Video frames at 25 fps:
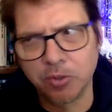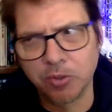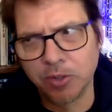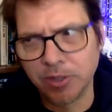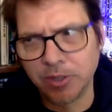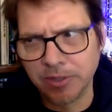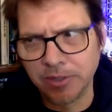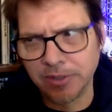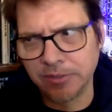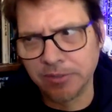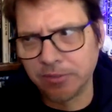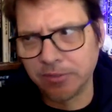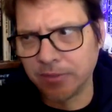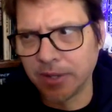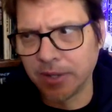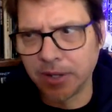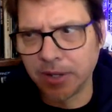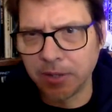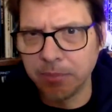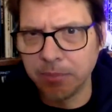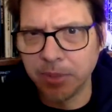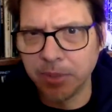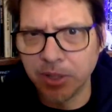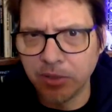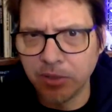or at least that
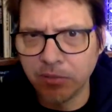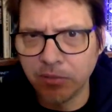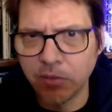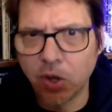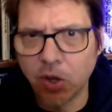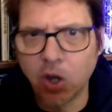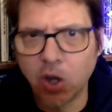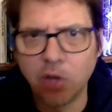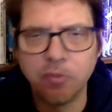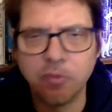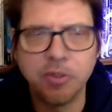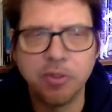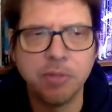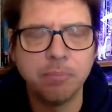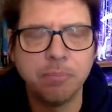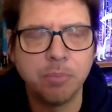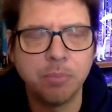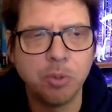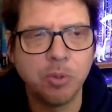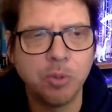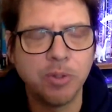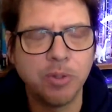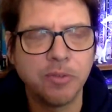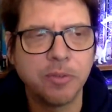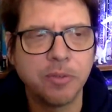I've been involved in
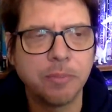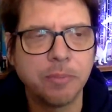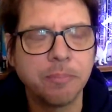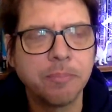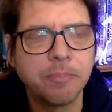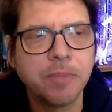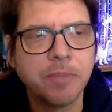Buddhism.